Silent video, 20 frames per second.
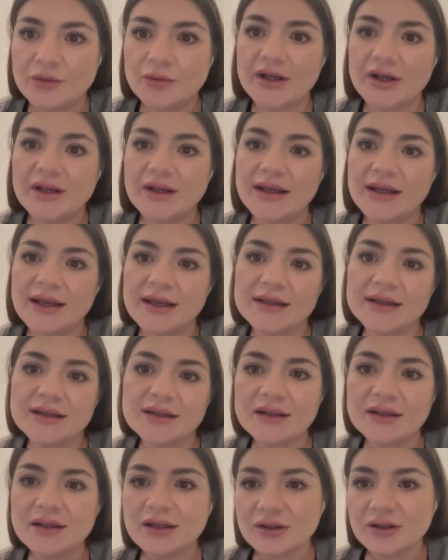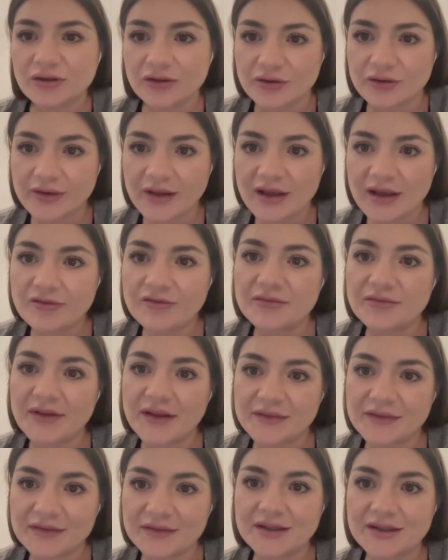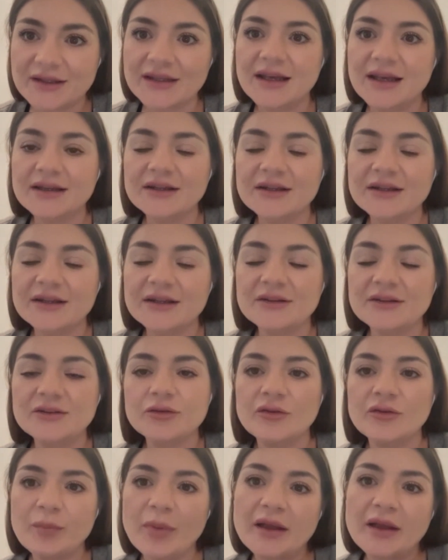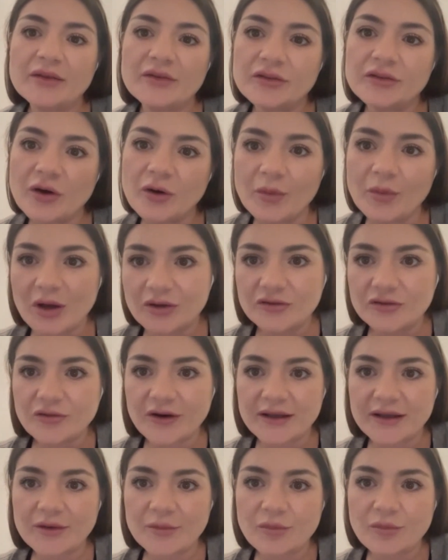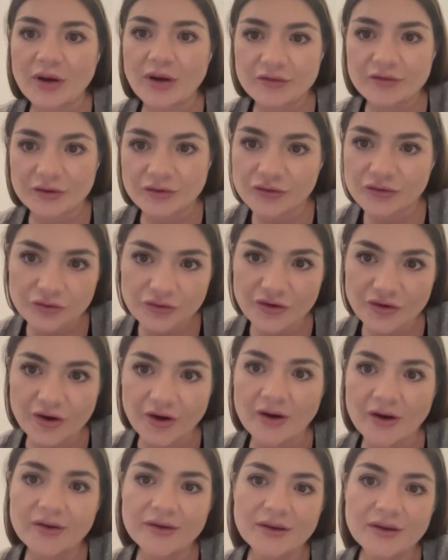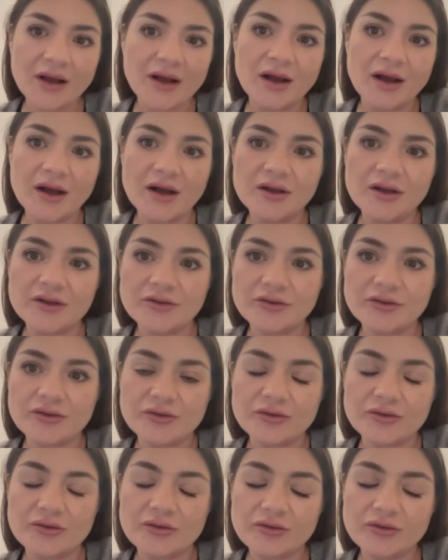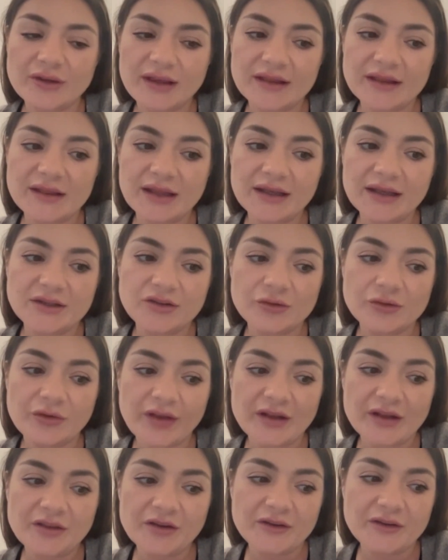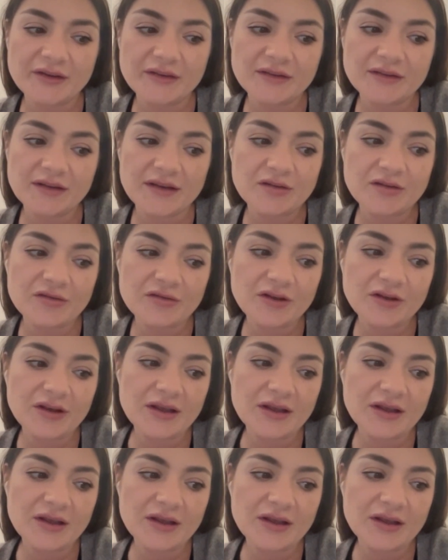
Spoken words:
where like you don't have necessarily like to spend so much for like a private tutor. You can like use alternative,